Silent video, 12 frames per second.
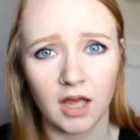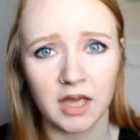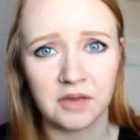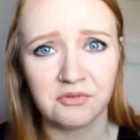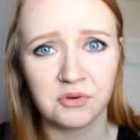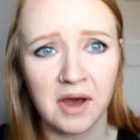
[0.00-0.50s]

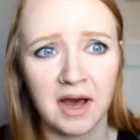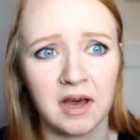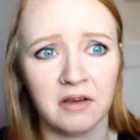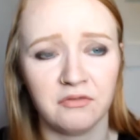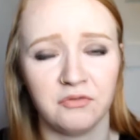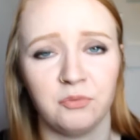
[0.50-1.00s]
If you
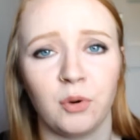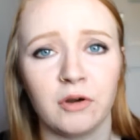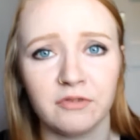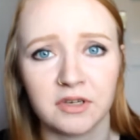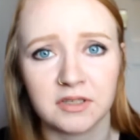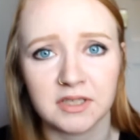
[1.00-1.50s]
have
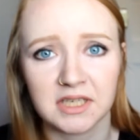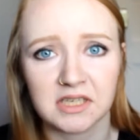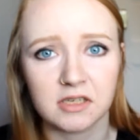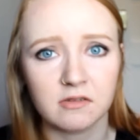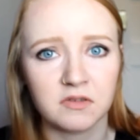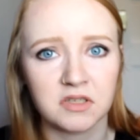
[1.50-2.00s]
perfectly
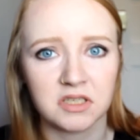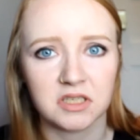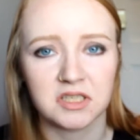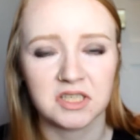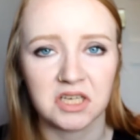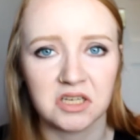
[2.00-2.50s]
even
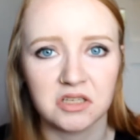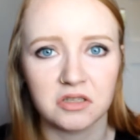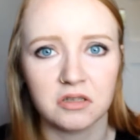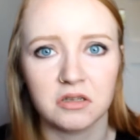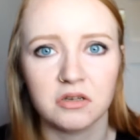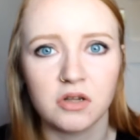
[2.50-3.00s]

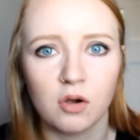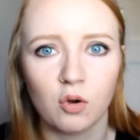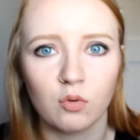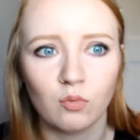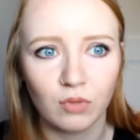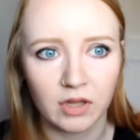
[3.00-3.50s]
skin,
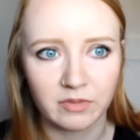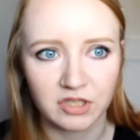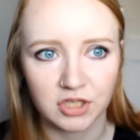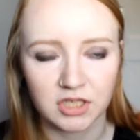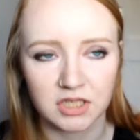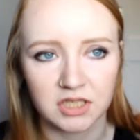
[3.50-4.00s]
no
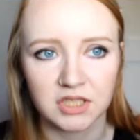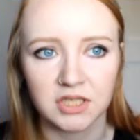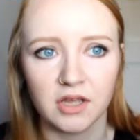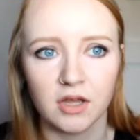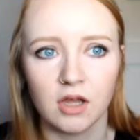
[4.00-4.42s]
blemishes,